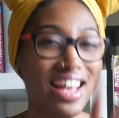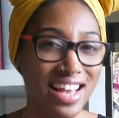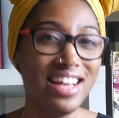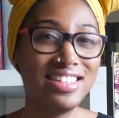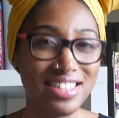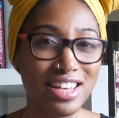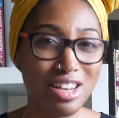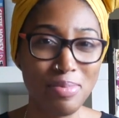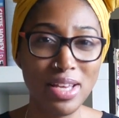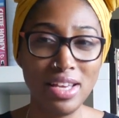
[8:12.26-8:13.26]
it's gonna
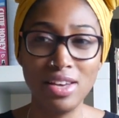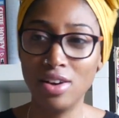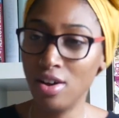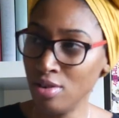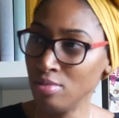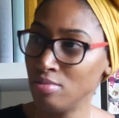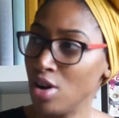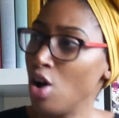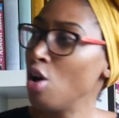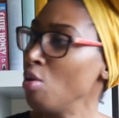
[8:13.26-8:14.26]
be, oh,
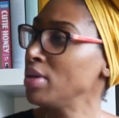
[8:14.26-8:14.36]
who